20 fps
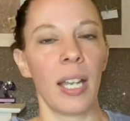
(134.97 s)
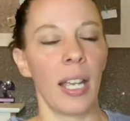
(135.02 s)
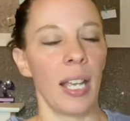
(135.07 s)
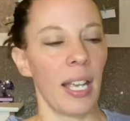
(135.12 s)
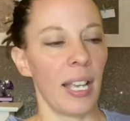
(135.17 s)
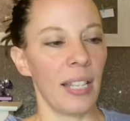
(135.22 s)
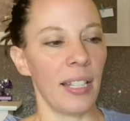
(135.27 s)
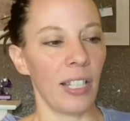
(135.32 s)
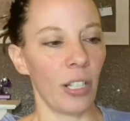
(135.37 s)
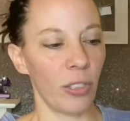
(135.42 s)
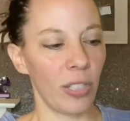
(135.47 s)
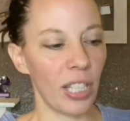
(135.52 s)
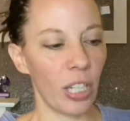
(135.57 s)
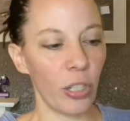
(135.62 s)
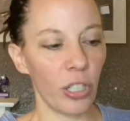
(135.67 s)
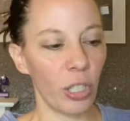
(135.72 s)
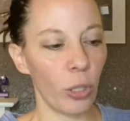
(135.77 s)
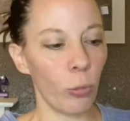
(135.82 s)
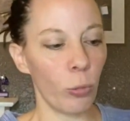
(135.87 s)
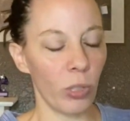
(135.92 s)
and they'll tell
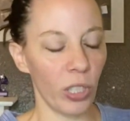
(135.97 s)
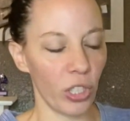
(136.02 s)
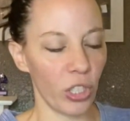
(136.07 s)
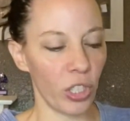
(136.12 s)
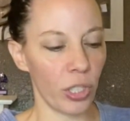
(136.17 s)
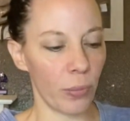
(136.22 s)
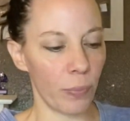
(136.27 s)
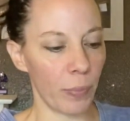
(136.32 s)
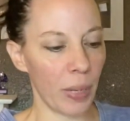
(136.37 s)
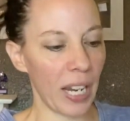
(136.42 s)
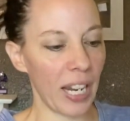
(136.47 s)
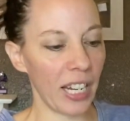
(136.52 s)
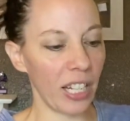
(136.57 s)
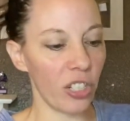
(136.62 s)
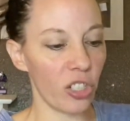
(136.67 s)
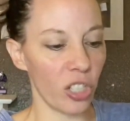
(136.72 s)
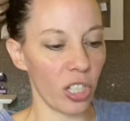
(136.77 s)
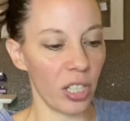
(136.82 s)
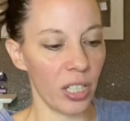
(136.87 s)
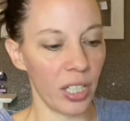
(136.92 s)
you which
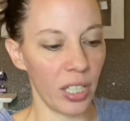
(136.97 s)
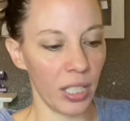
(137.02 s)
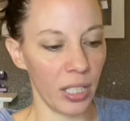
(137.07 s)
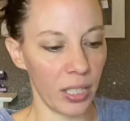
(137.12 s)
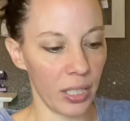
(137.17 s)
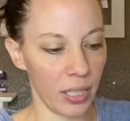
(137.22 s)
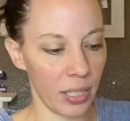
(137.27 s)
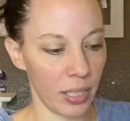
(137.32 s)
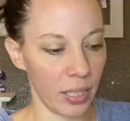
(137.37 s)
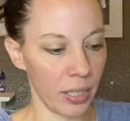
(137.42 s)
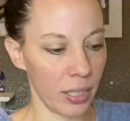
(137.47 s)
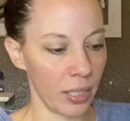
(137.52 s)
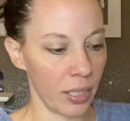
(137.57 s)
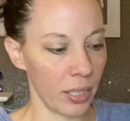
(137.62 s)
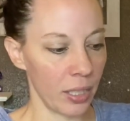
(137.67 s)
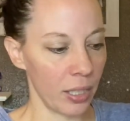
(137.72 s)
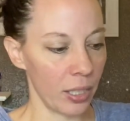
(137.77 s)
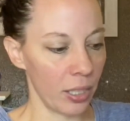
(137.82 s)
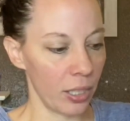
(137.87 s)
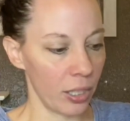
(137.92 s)
page in it
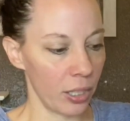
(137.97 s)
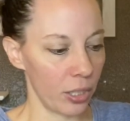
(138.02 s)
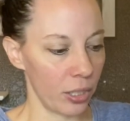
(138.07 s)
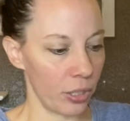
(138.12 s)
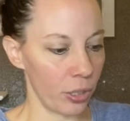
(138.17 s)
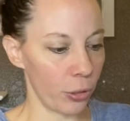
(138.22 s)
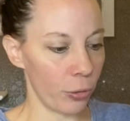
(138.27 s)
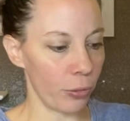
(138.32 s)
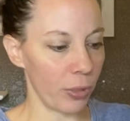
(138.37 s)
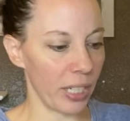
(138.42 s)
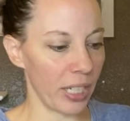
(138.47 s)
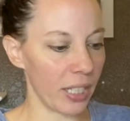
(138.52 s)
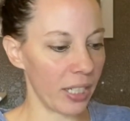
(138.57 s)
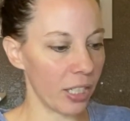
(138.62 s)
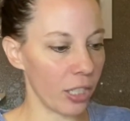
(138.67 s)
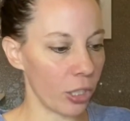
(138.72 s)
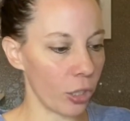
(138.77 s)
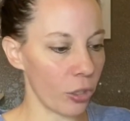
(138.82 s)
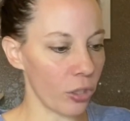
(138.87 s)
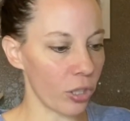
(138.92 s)
to read
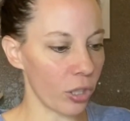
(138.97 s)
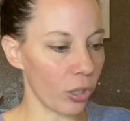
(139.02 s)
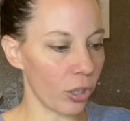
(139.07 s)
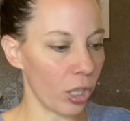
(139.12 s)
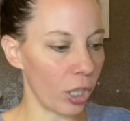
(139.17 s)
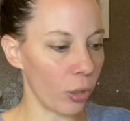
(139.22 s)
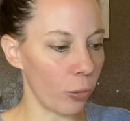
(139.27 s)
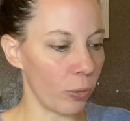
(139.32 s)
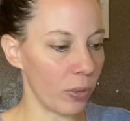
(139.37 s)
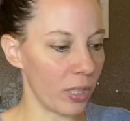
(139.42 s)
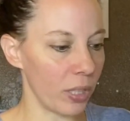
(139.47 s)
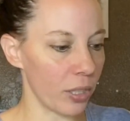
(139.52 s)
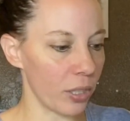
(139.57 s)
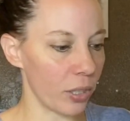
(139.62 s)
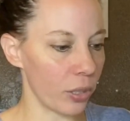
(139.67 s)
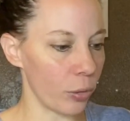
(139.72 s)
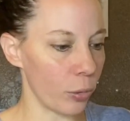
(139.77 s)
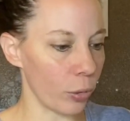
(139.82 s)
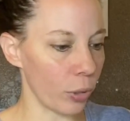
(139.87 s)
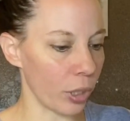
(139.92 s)
that goes along with the
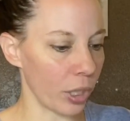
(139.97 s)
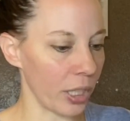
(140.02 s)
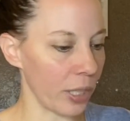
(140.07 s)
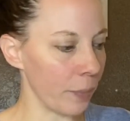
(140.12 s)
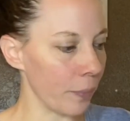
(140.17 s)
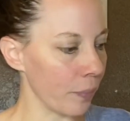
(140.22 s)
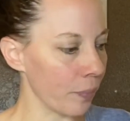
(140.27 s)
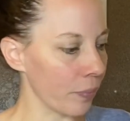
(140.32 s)
story.